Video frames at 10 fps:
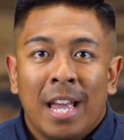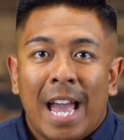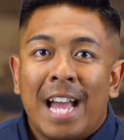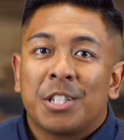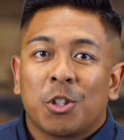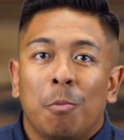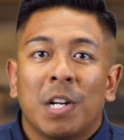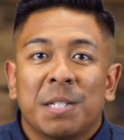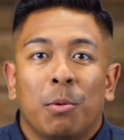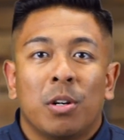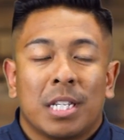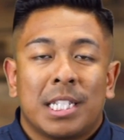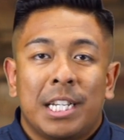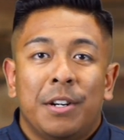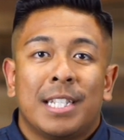And So Much More is a
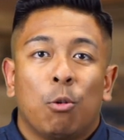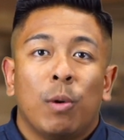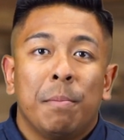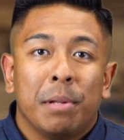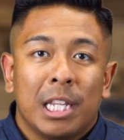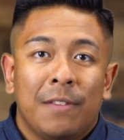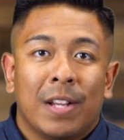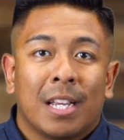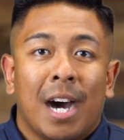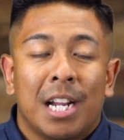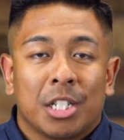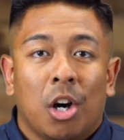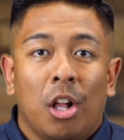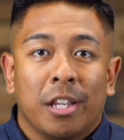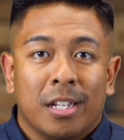series that we believe that God is
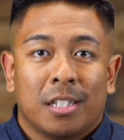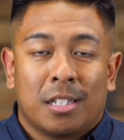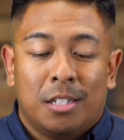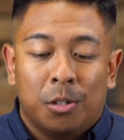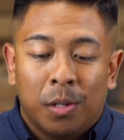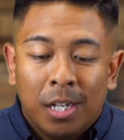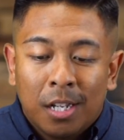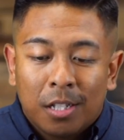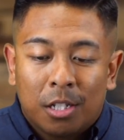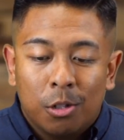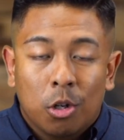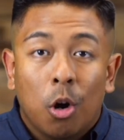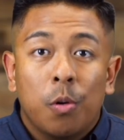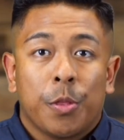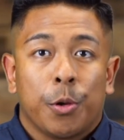calling us to, to
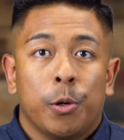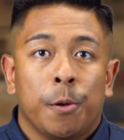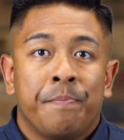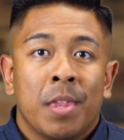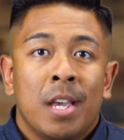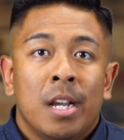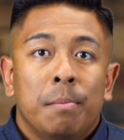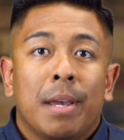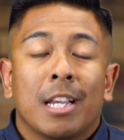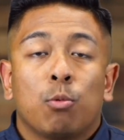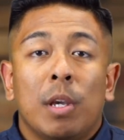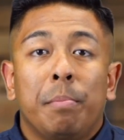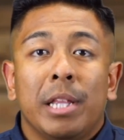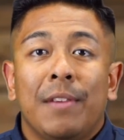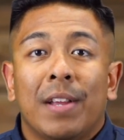go through because we
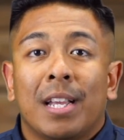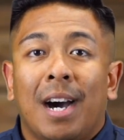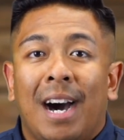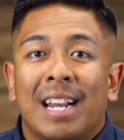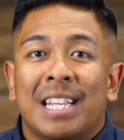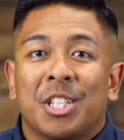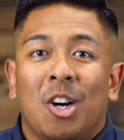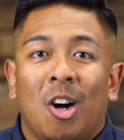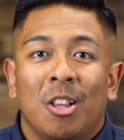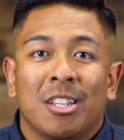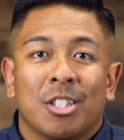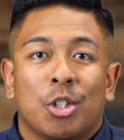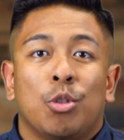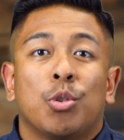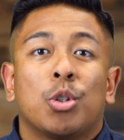believe that God is calling us
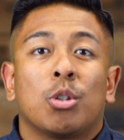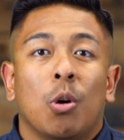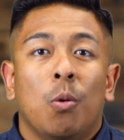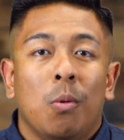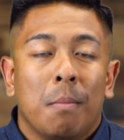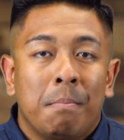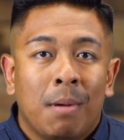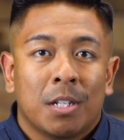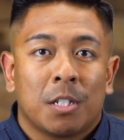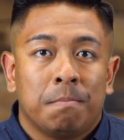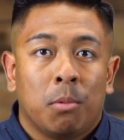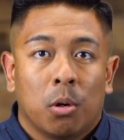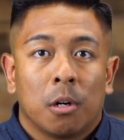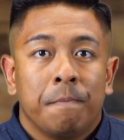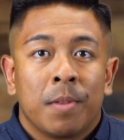to so much more